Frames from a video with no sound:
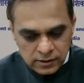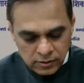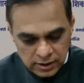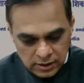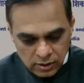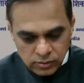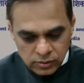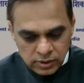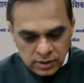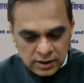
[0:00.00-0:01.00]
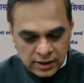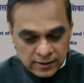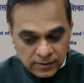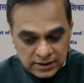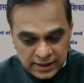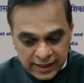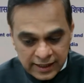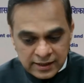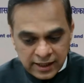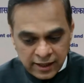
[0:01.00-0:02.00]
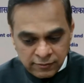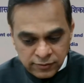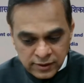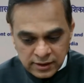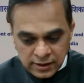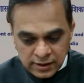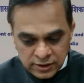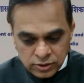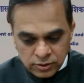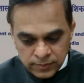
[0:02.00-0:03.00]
To conclude, let me say the effort is to